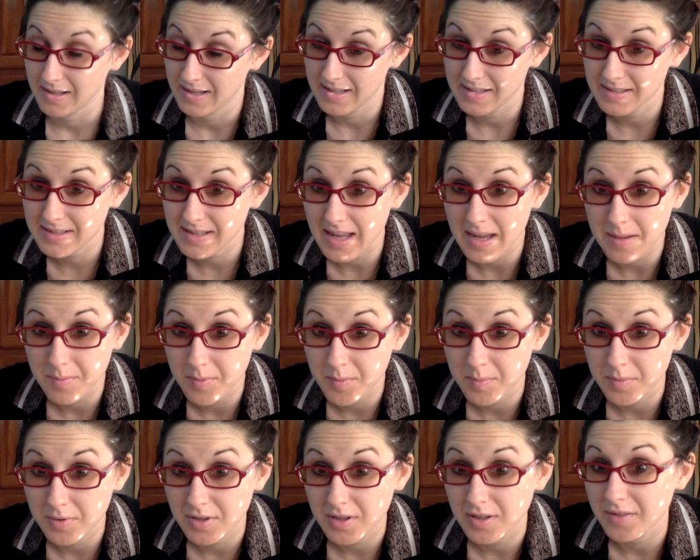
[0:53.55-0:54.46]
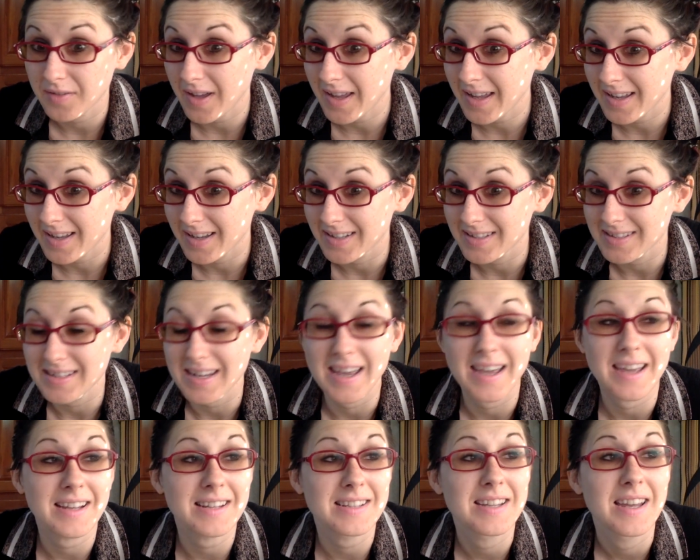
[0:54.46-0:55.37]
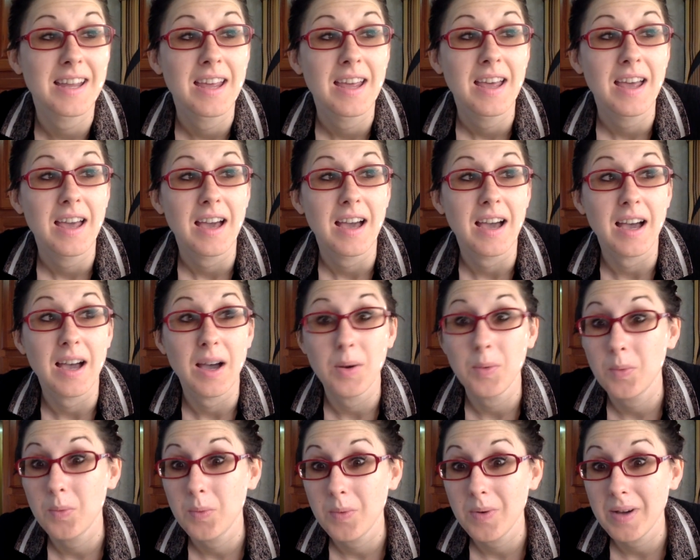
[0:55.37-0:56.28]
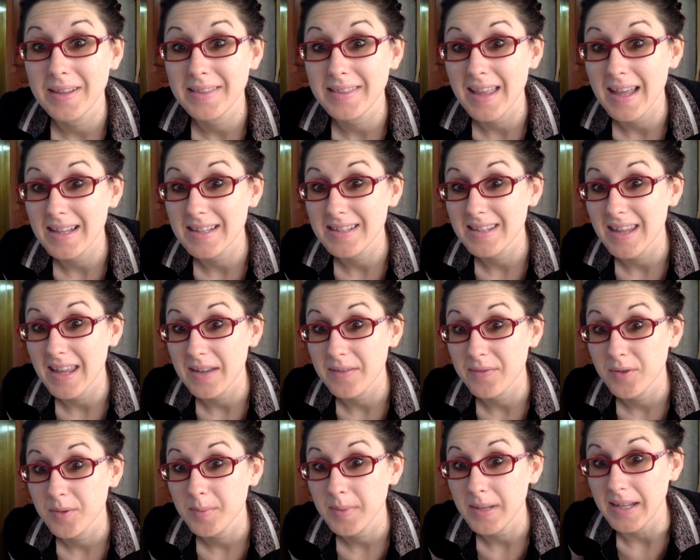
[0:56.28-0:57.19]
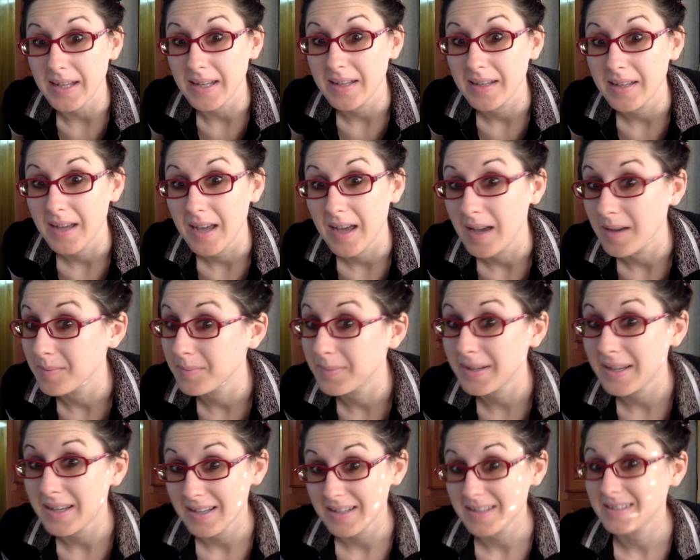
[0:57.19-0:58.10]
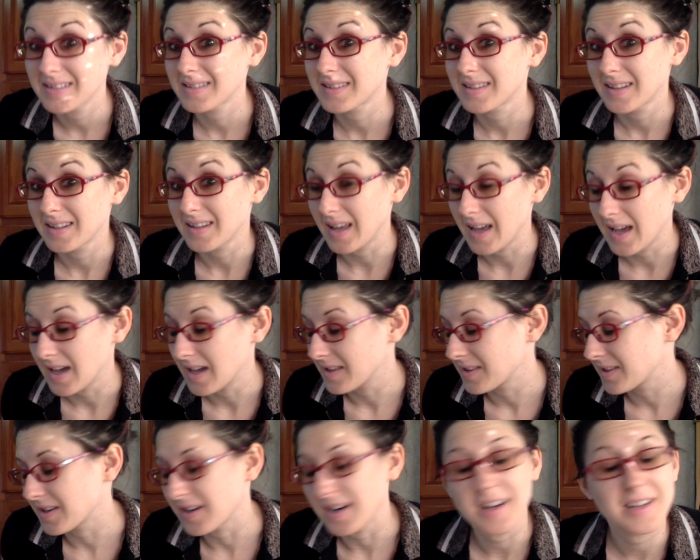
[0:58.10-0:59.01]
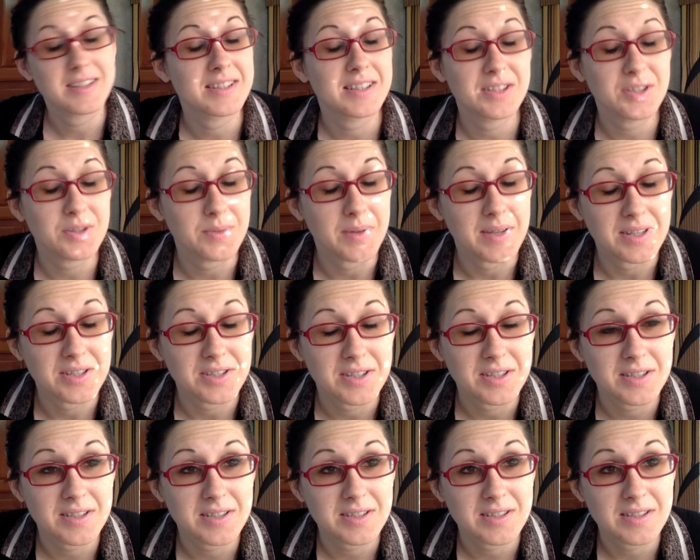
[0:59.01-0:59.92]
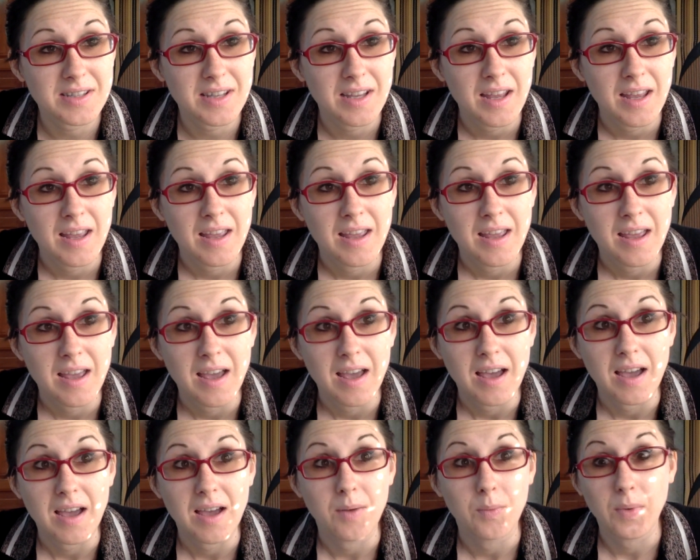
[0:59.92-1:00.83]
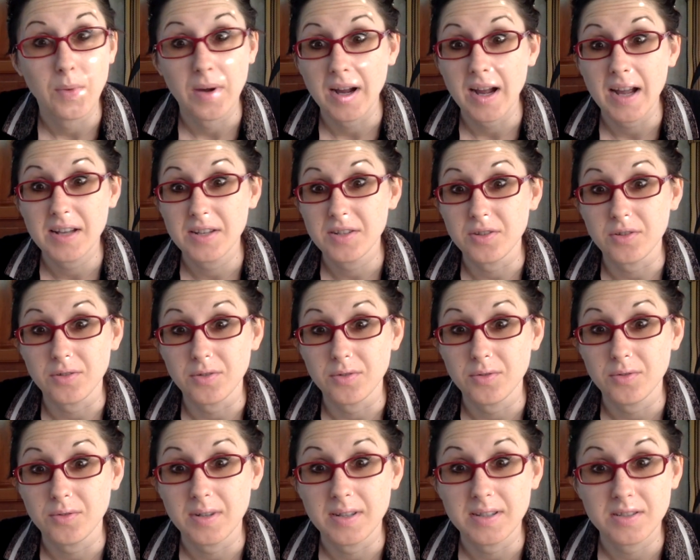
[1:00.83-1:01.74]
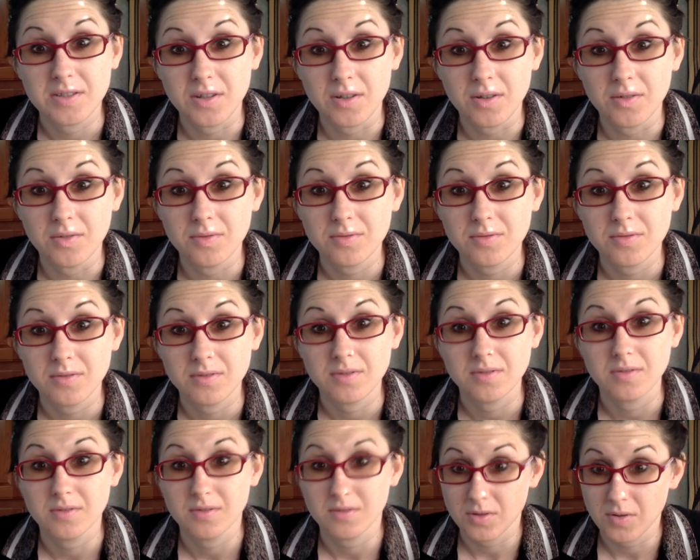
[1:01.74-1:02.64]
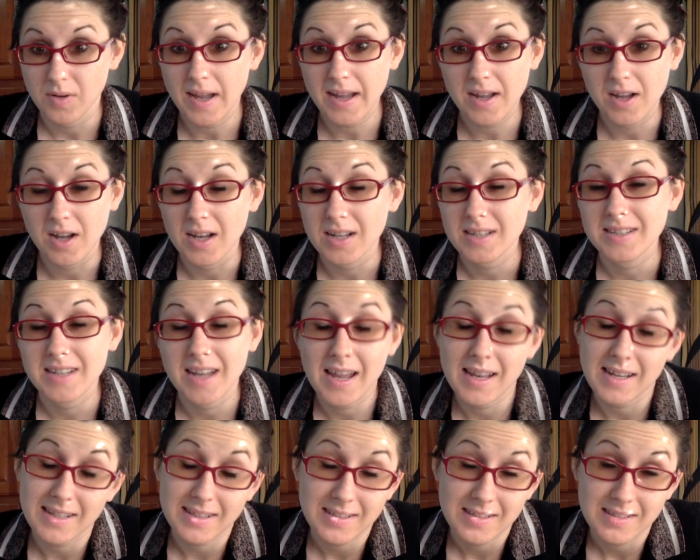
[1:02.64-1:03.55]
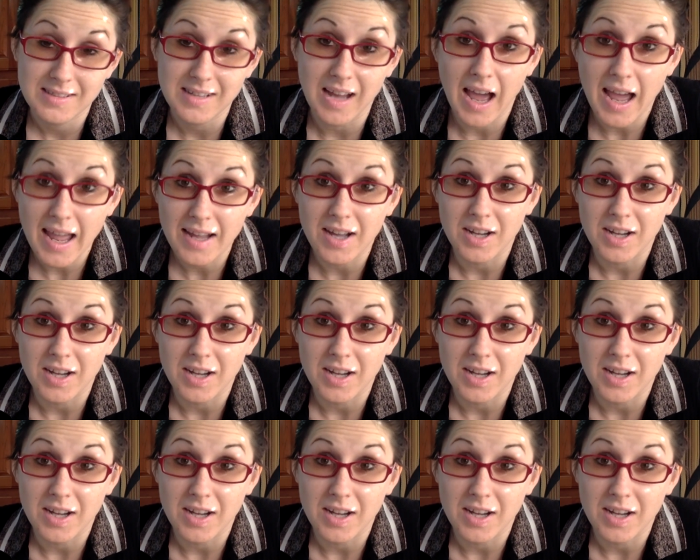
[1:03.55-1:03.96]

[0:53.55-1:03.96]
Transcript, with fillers: is capable of eye contact, uh, what that's like for me. Uh, because uh, there are situations where I do and don't do eye contact eye